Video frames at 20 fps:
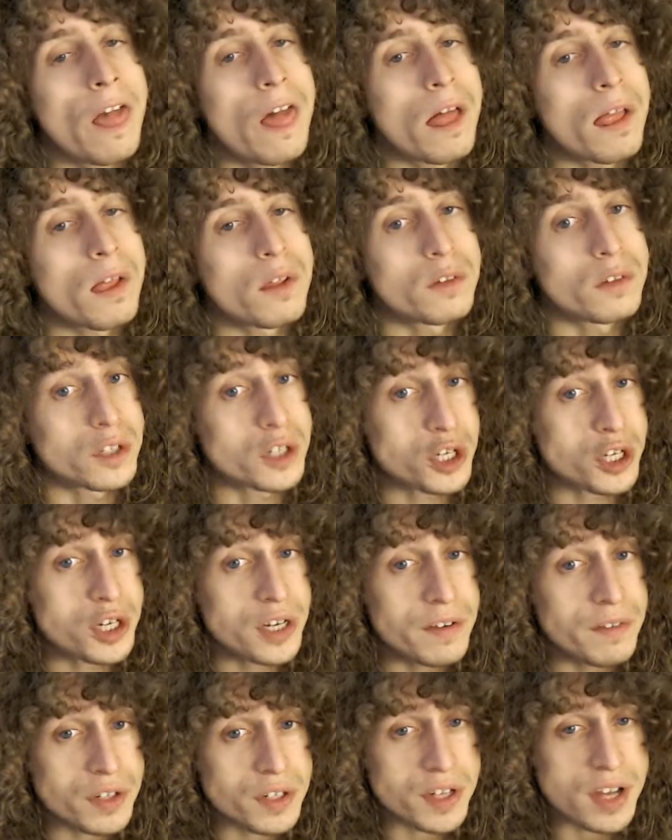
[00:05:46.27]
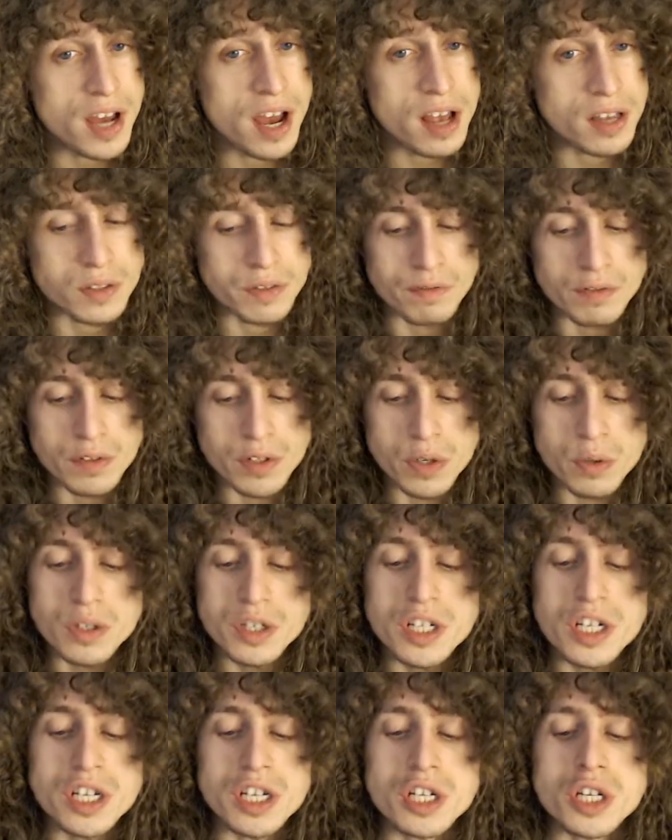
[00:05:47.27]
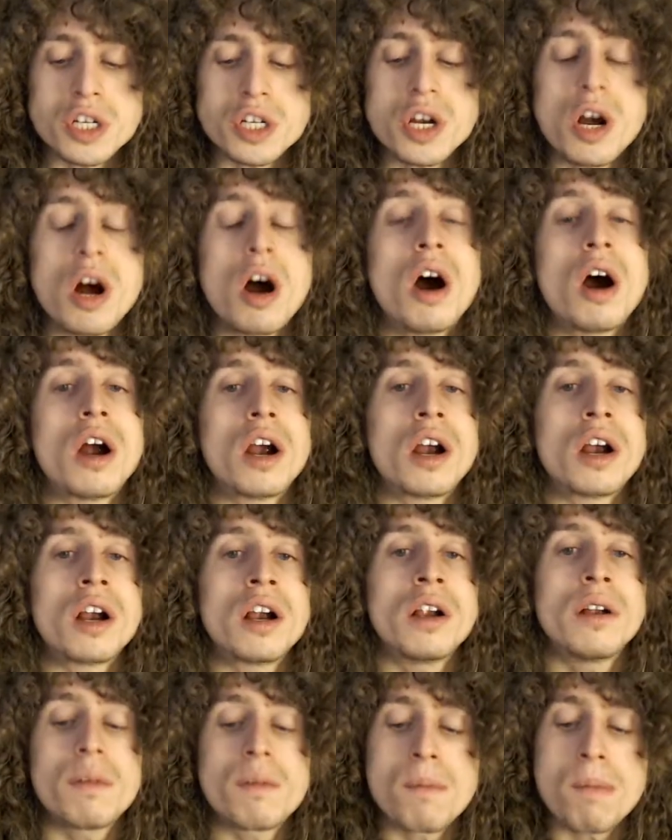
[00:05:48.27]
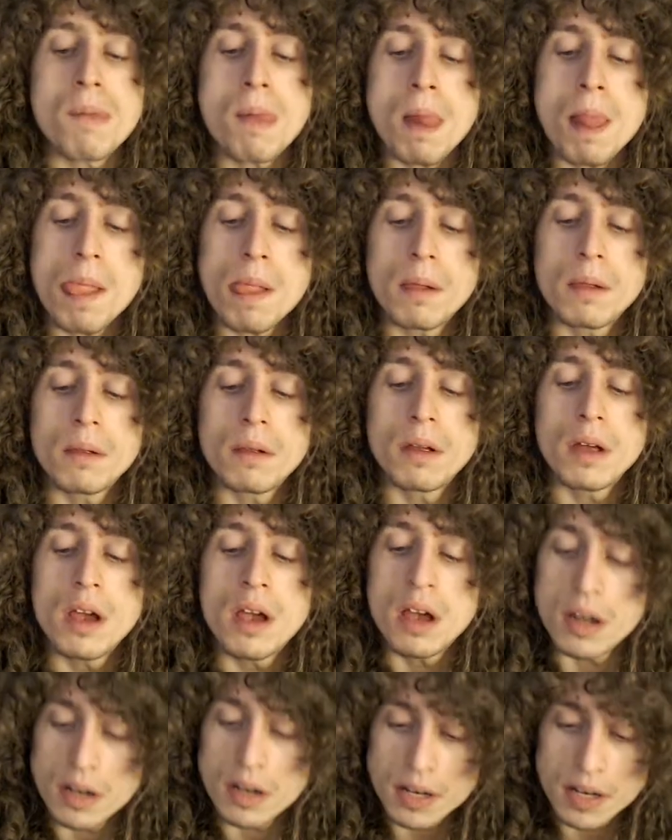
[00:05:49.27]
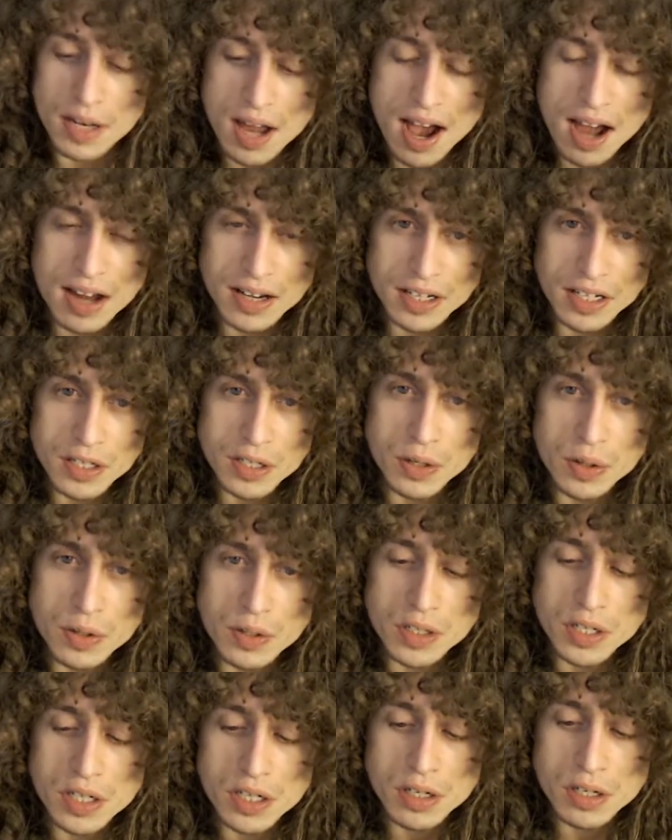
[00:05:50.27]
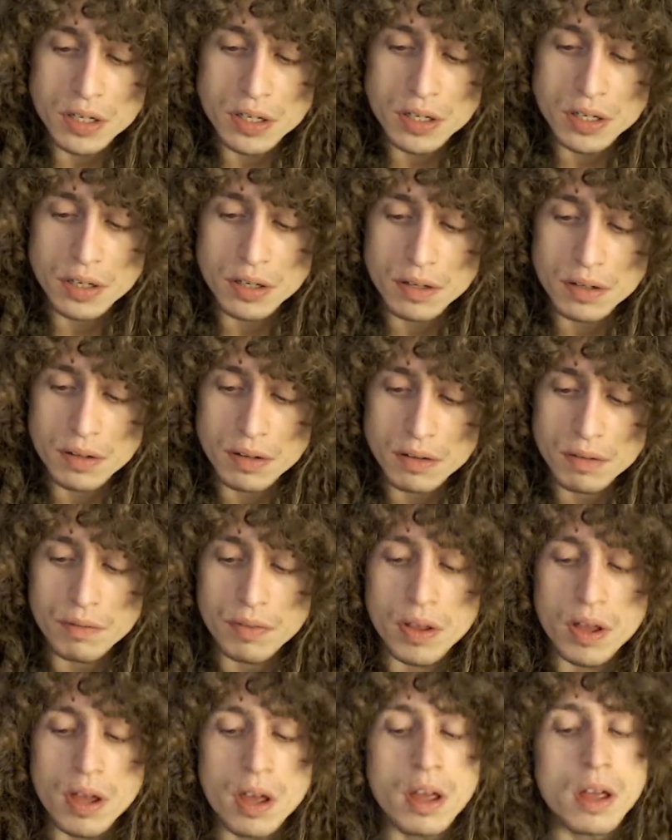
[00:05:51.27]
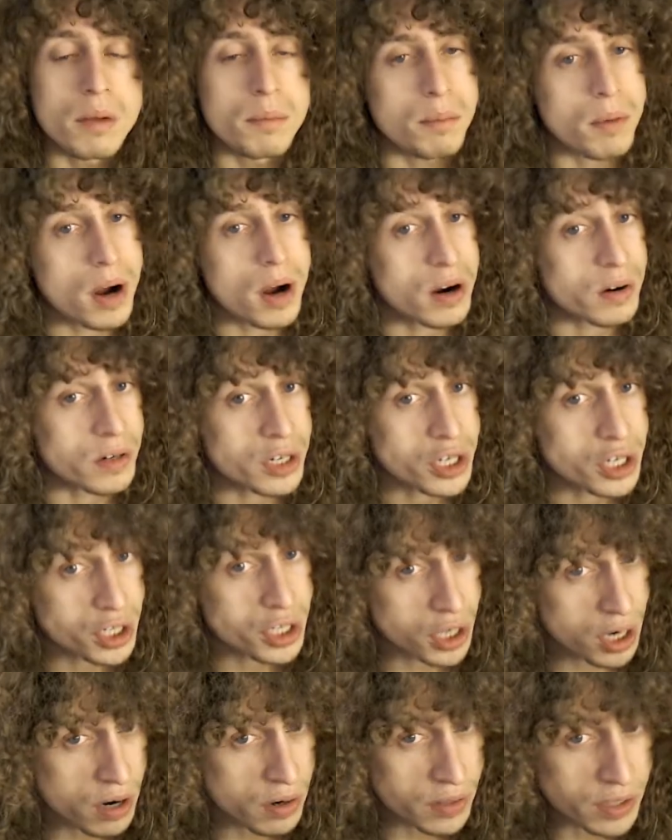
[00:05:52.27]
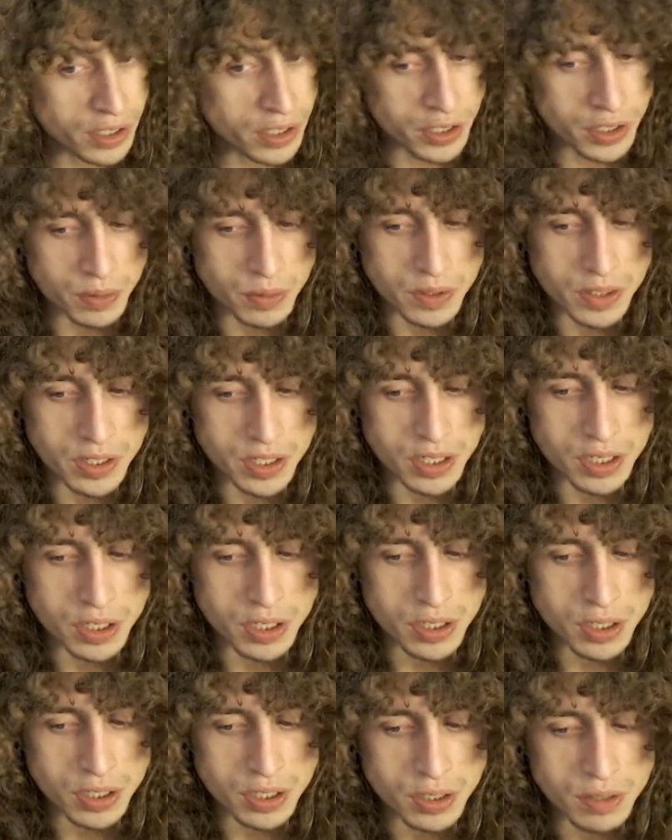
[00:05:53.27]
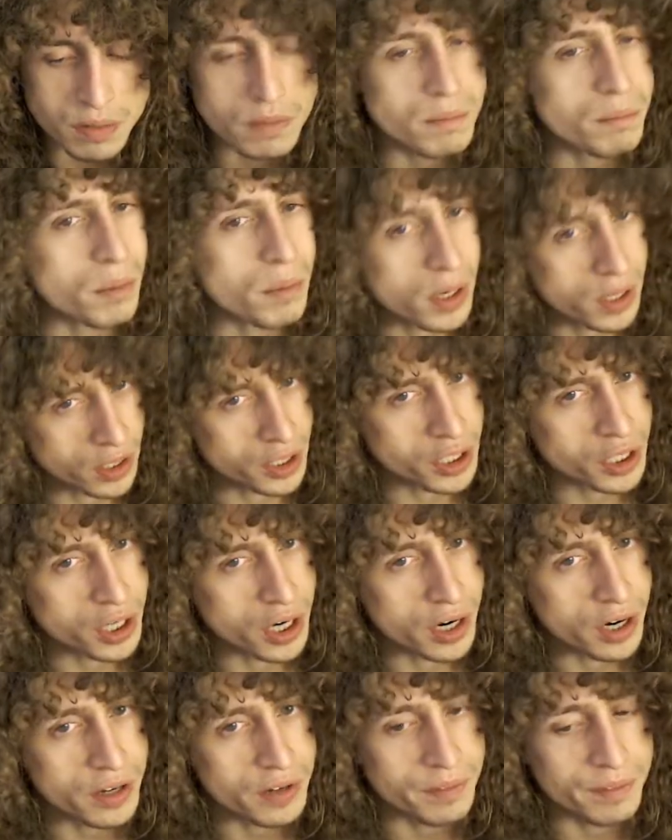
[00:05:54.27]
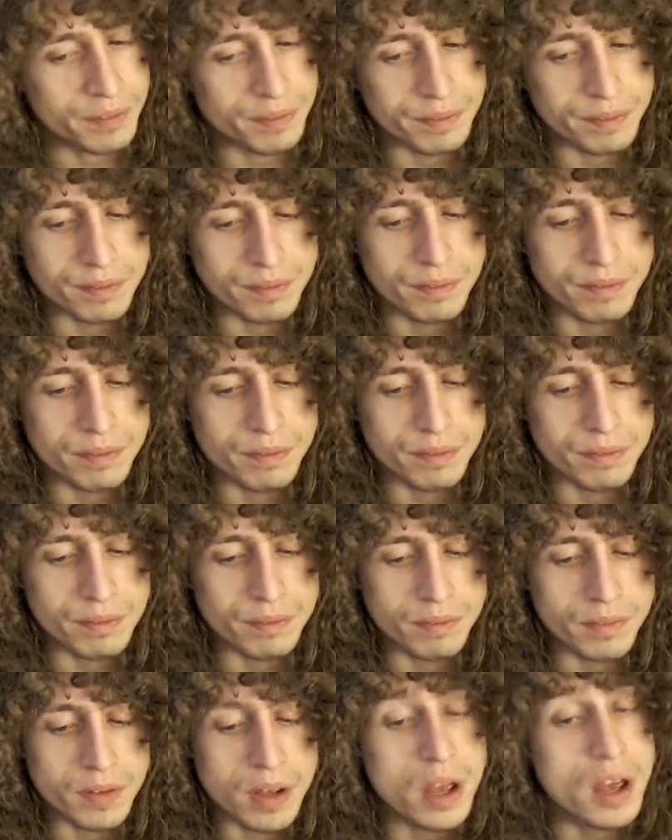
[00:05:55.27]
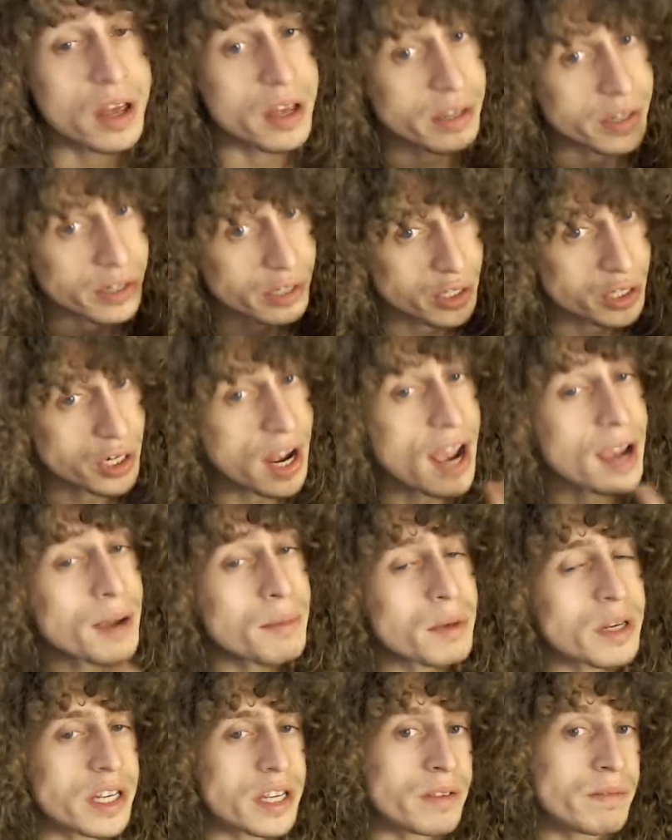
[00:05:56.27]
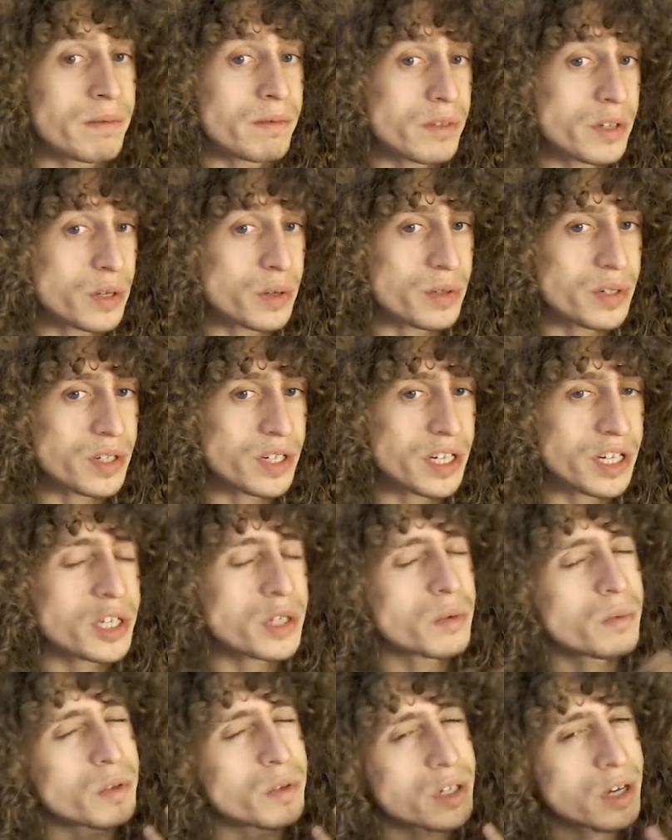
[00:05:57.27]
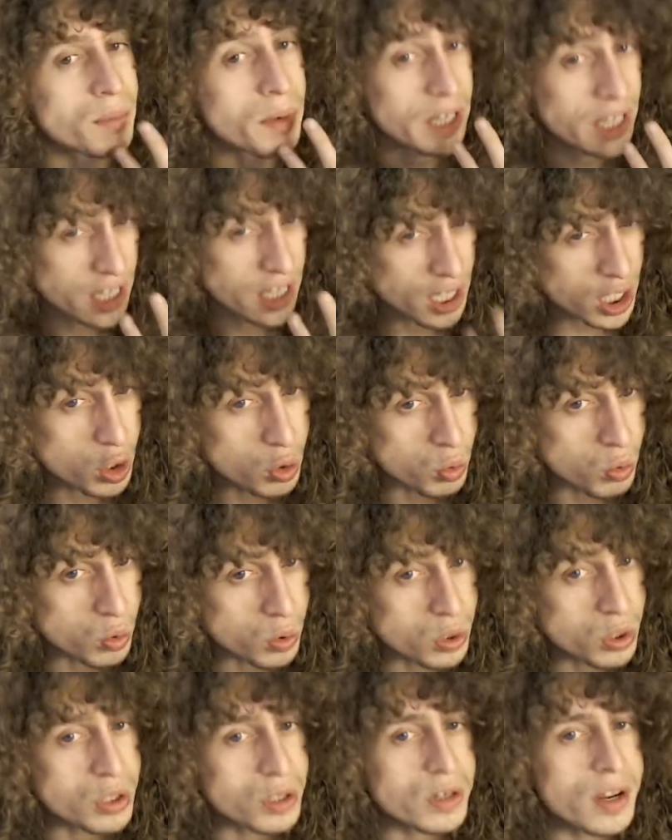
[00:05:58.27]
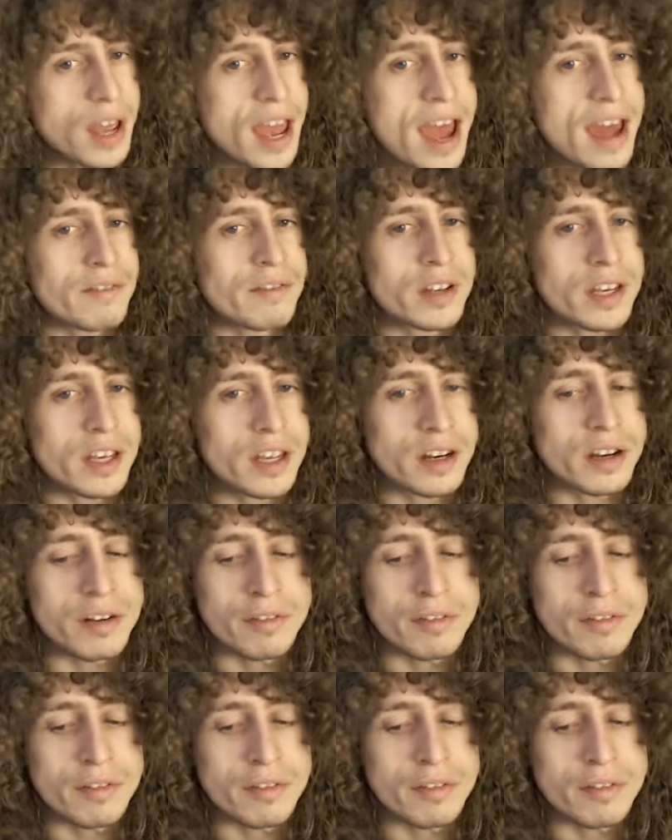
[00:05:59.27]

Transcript: The chief styles of Jyotish are Nadi Jyotish, Parashari Jyotish, Parashara, Jaimini Jyotish, which I'm a huge advocate of,